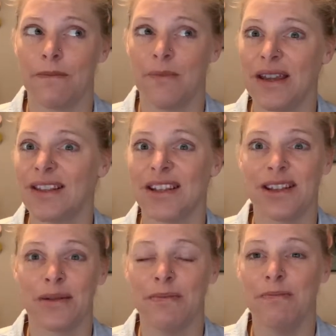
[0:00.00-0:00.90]

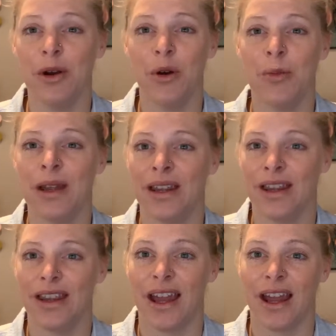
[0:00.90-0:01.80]
basically the
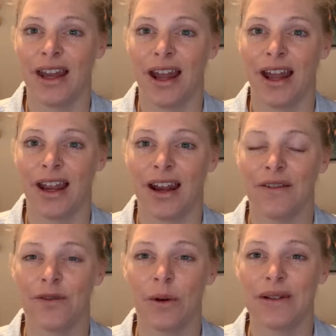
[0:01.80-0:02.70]
moment that I kind
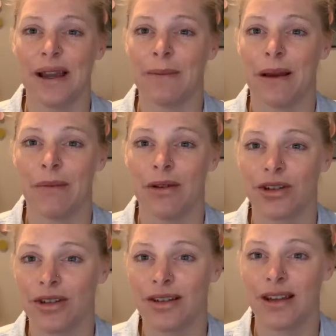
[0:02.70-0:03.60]
of wrote down my
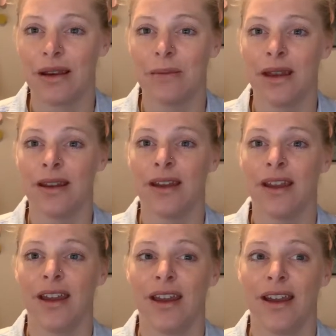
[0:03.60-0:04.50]
mission statement,
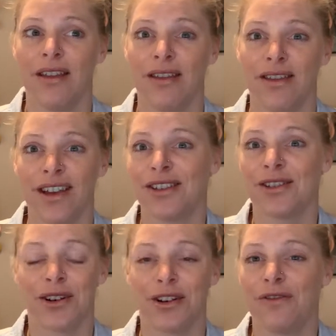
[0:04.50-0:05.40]
things
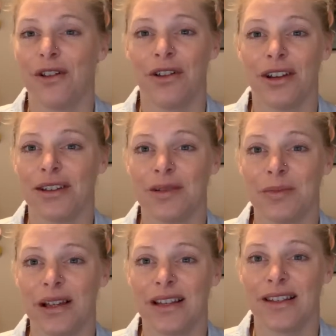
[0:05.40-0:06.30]
started falling into
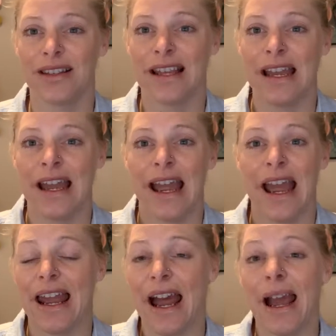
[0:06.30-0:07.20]
place.
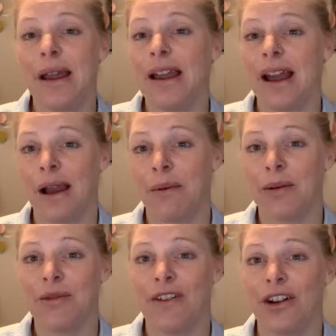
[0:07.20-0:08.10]
And I
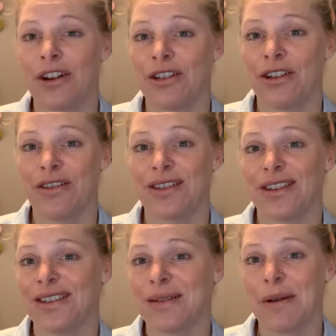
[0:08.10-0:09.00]
want to be very clear, this
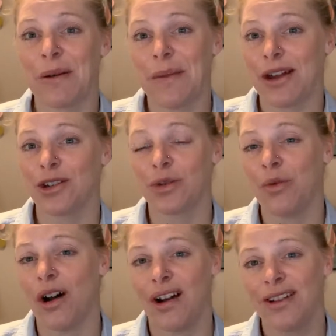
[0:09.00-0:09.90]
isn't about a magic
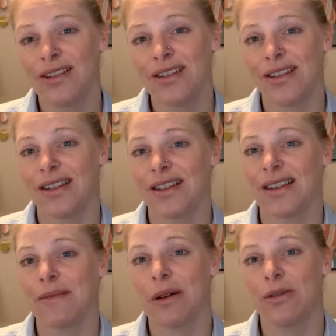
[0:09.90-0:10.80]
wand. This
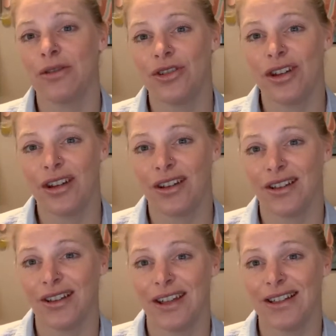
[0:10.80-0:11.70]
isn't about
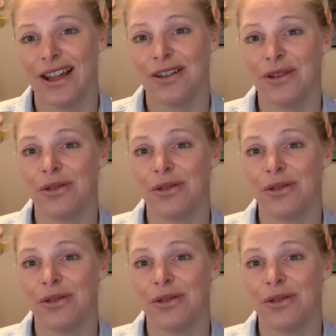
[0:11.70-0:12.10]
Yushika like telling